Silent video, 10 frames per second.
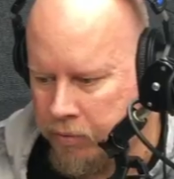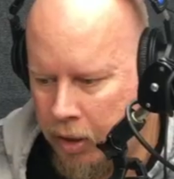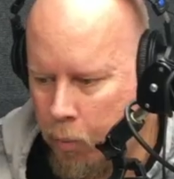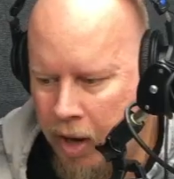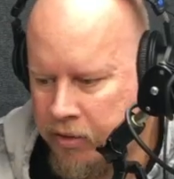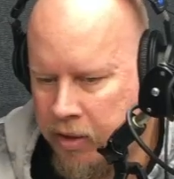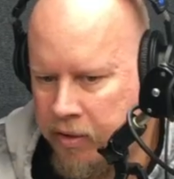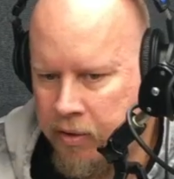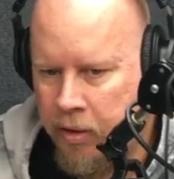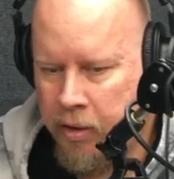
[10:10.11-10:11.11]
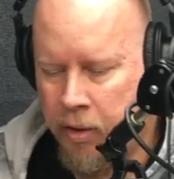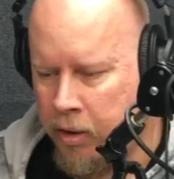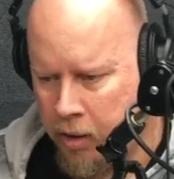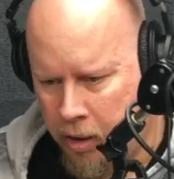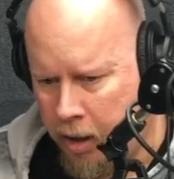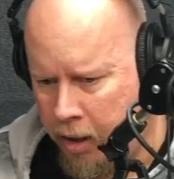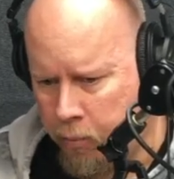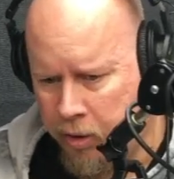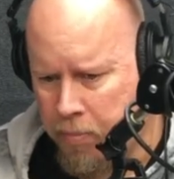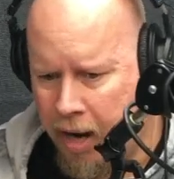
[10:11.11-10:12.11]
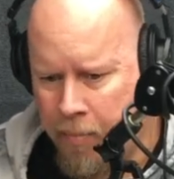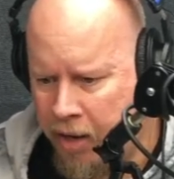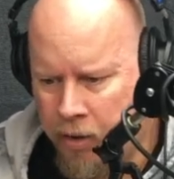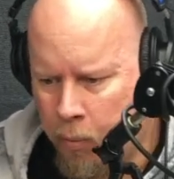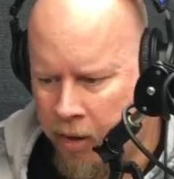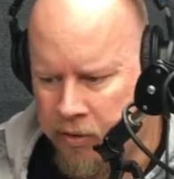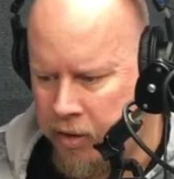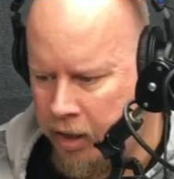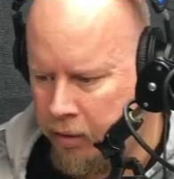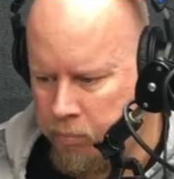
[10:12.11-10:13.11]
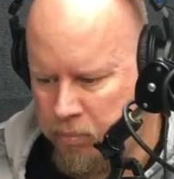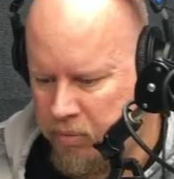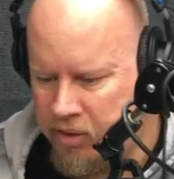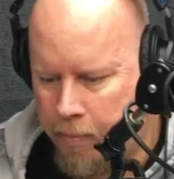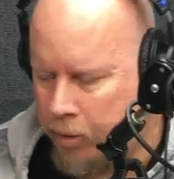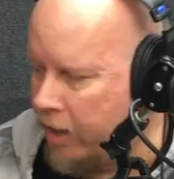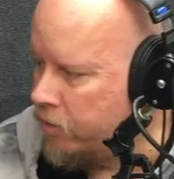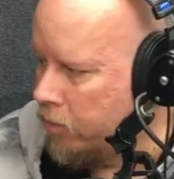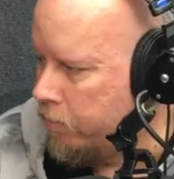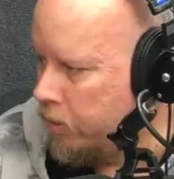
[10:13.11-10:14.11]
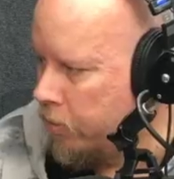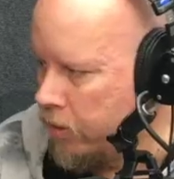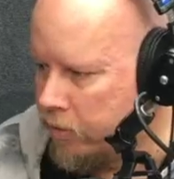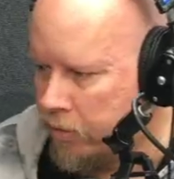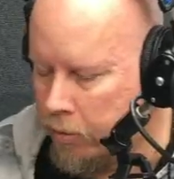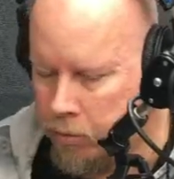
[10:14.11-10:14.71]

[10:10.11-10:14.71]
there wasn't with my mind, there wasn't a separation between the two,